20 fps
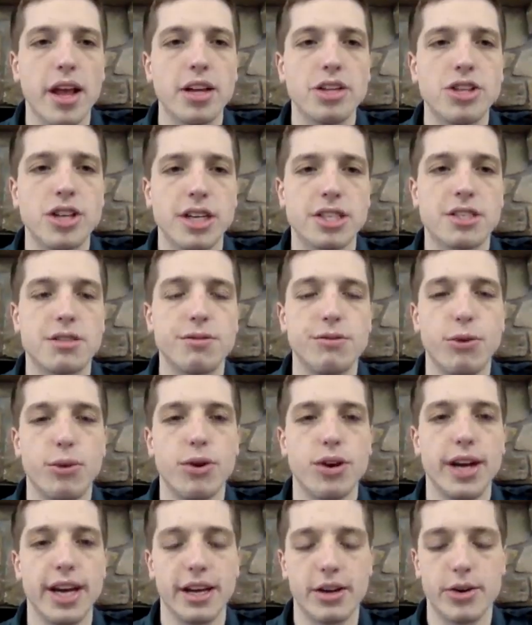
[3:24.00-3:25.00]
Just
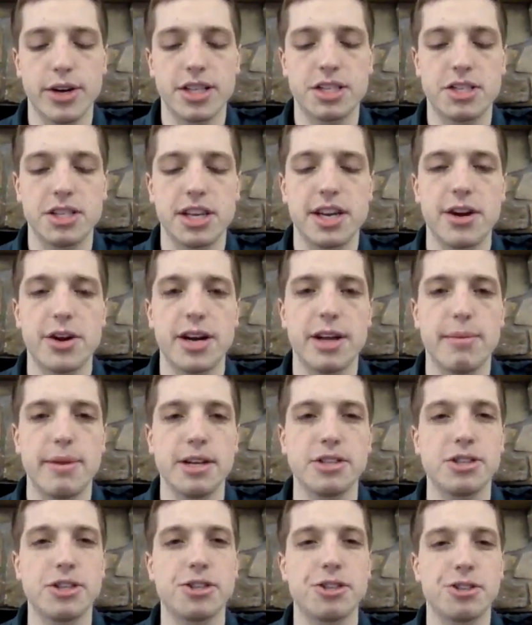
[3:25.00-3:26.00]
for increased security
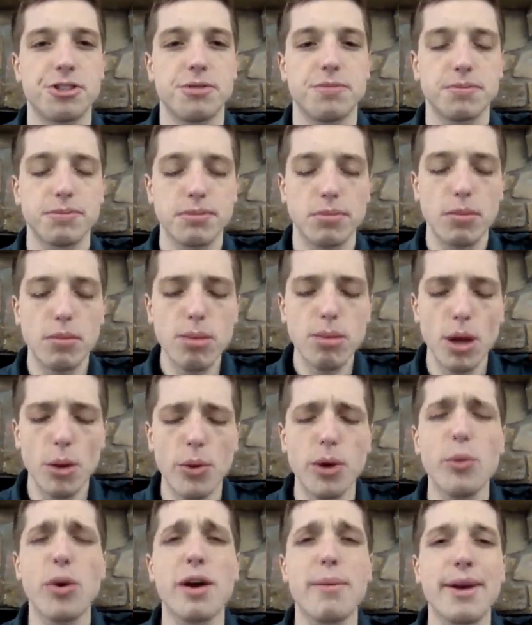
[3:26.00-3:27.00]
measures,
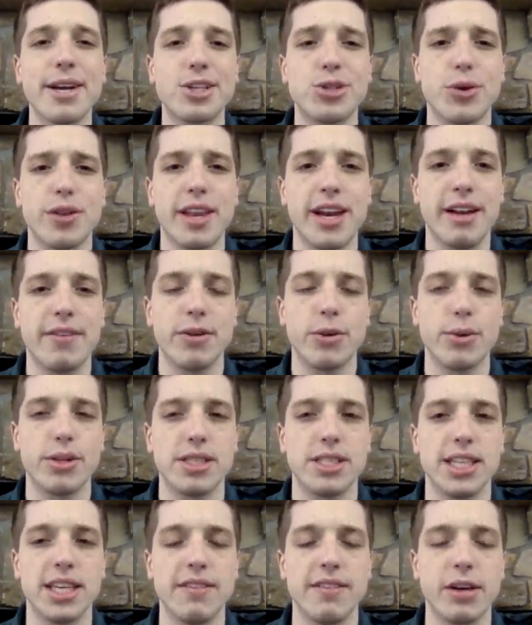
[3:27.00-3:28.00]
we want to make sure that
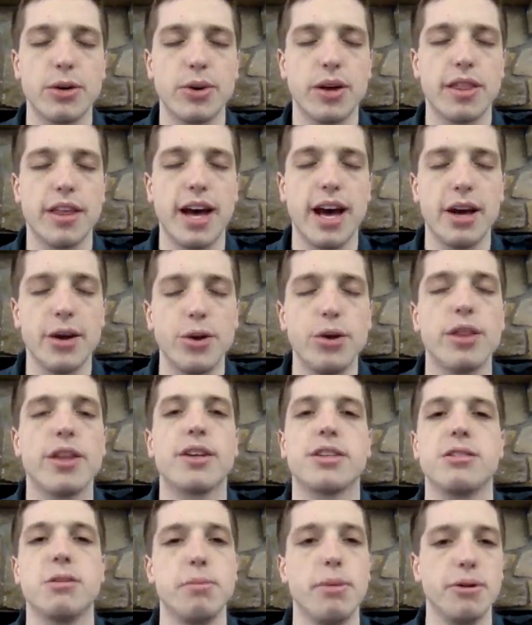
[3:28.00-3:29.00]
everyone's leaving with who
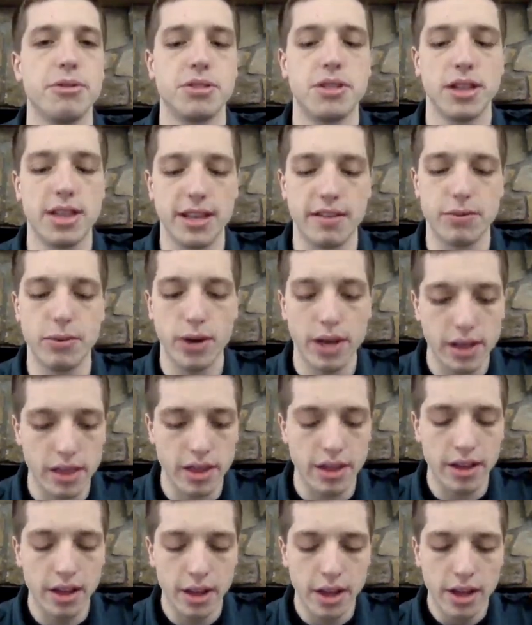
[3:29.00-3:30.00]
they're supposed to leave with.